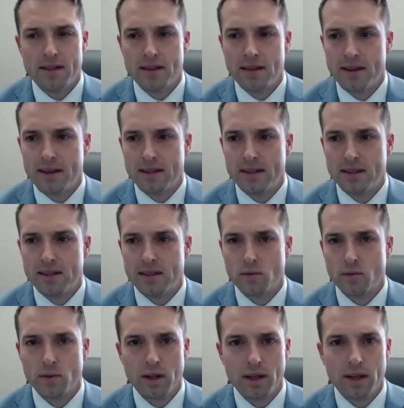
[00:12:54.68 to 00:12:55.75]
is
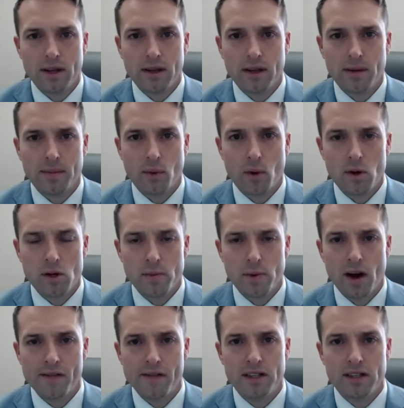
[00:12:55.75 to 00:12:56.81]
really important to me.
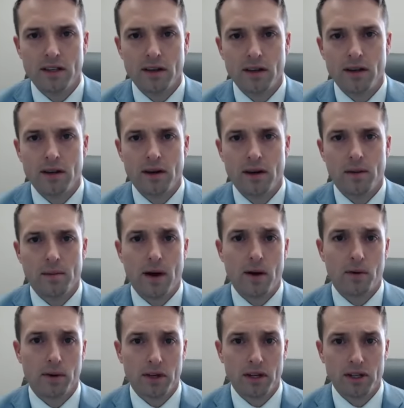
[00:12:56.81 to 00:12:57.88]
Obviously, my
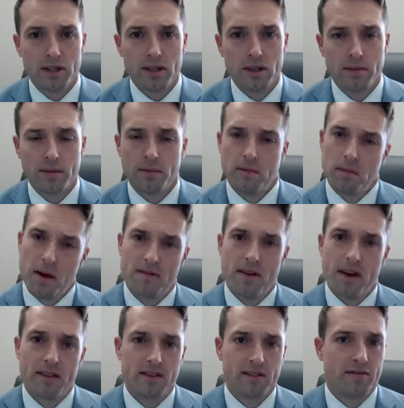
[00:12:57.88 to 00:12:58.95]
religion, my
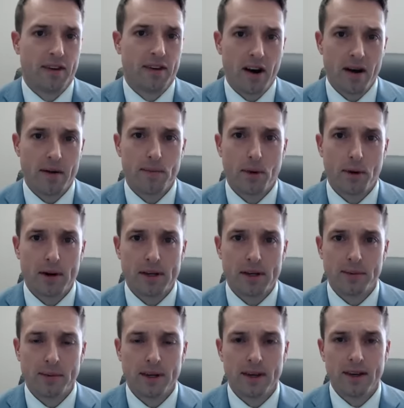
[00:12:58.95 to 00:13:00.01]
faith is very important to
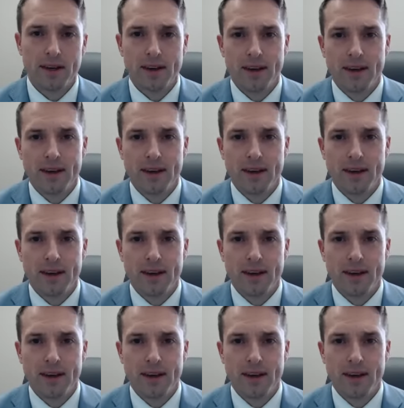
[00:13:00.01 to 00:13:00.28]
me.